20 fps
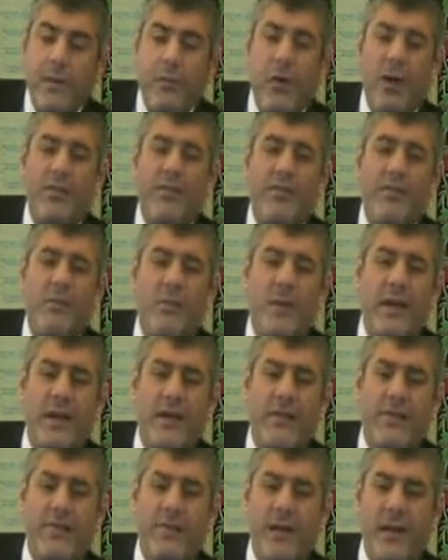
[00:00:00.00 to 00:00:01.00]
he wants to
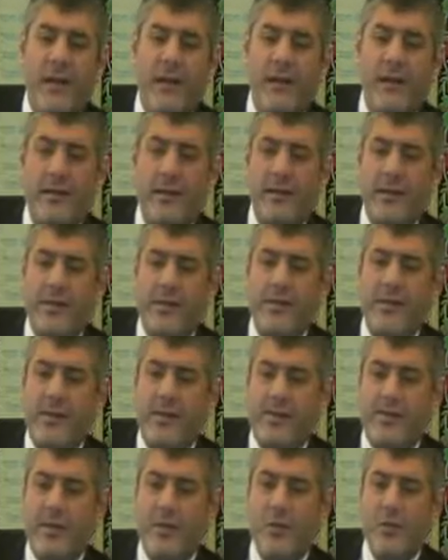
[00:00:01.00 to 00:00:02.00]
cancel his
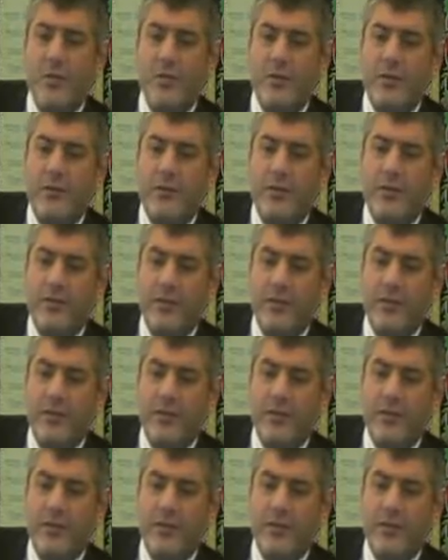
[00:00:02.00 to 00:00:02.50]
Nazirut.